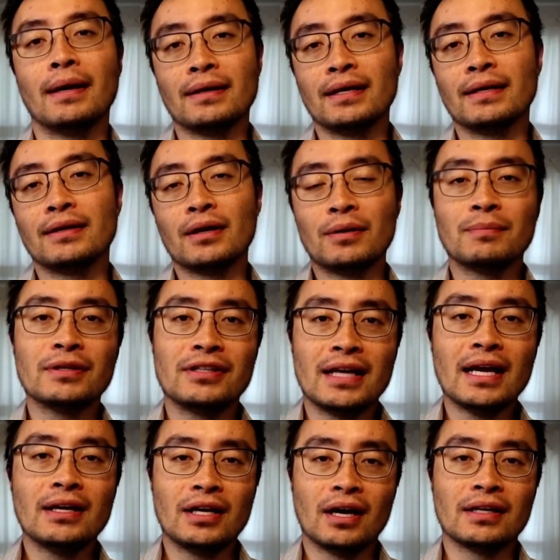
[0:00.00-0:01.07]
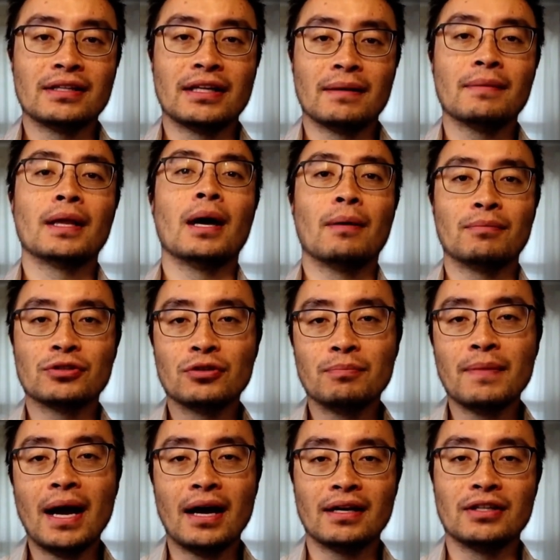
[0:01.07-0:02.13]
The thermostat concept helps you
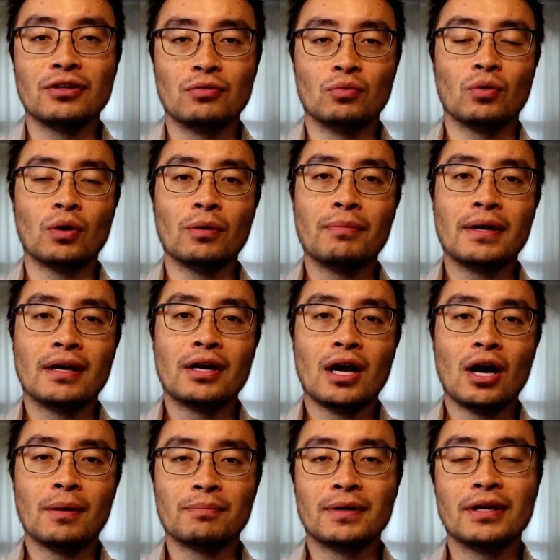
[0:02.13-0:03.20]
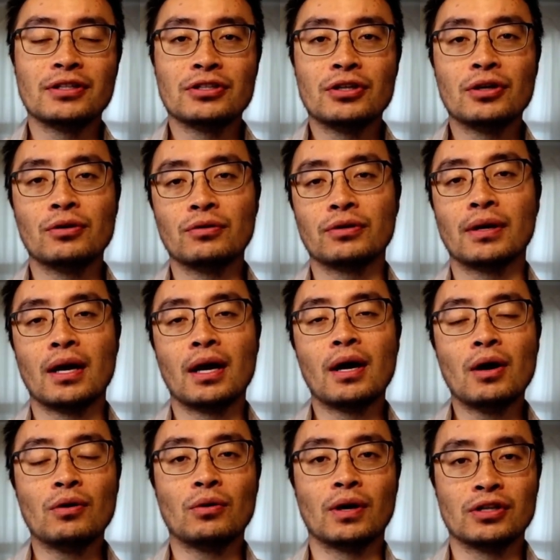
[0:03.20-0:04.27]
balance warmth and competence cues
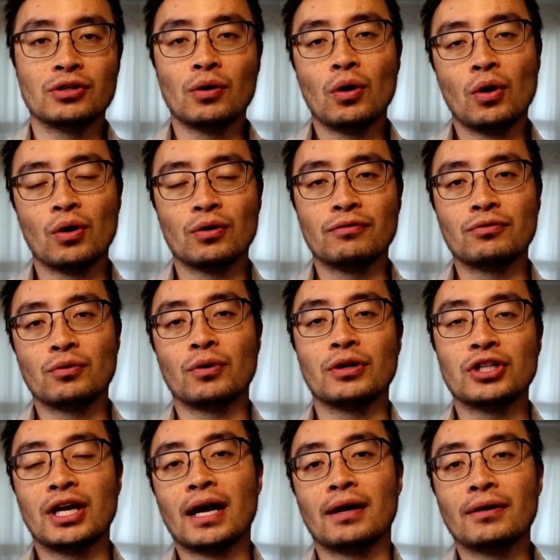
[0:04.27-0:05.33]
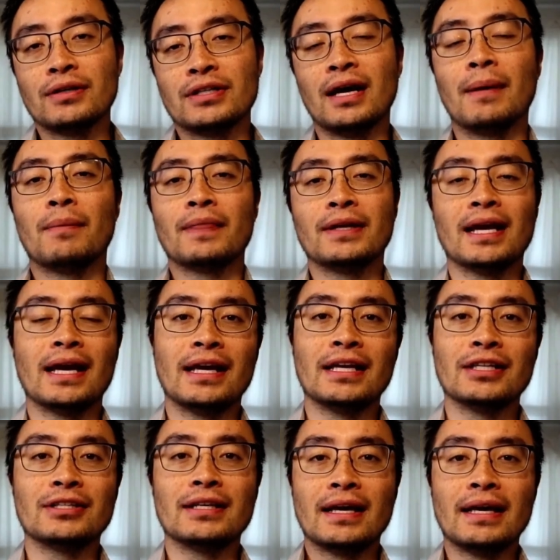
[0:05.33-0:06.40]
across all 4 channels
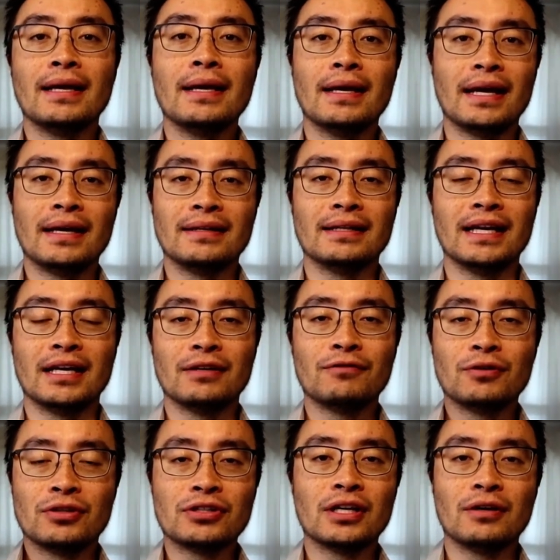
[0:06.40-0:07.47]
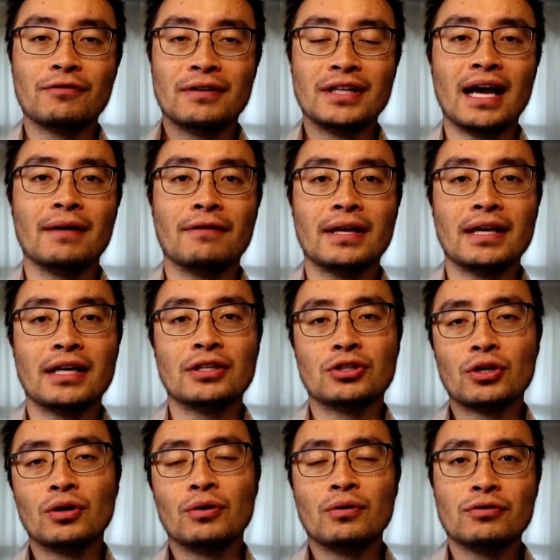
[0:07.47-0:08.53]
simultaneously. Think of yourself as having an
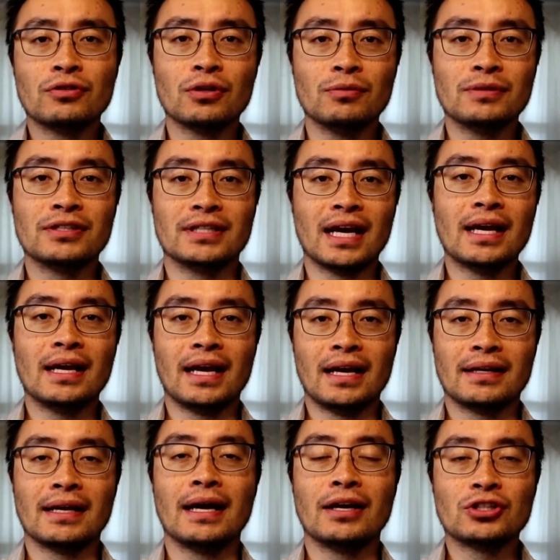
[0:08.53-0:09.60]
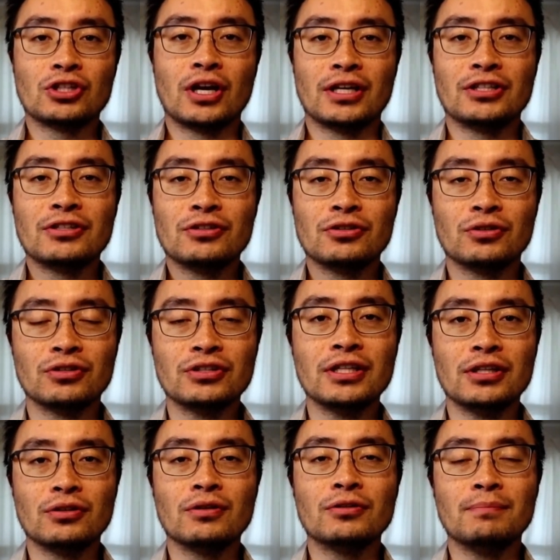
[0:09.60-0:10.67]
internal thermostat that adjusts your
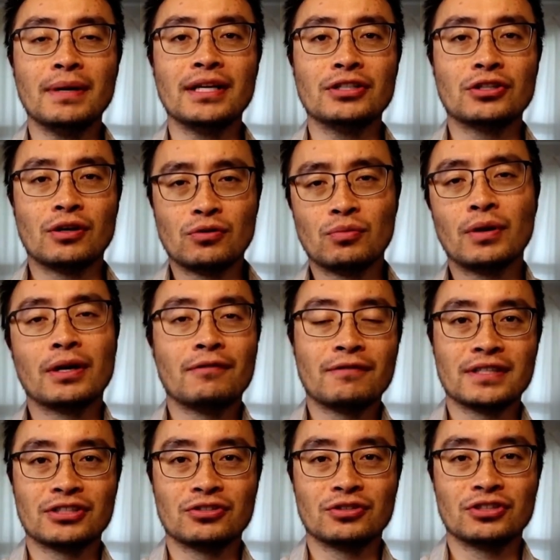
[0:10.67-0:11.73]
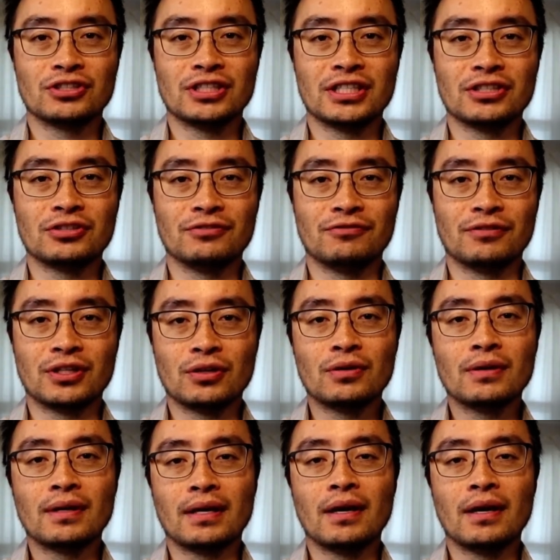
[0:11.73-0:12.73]
signals based on what investors need to feel.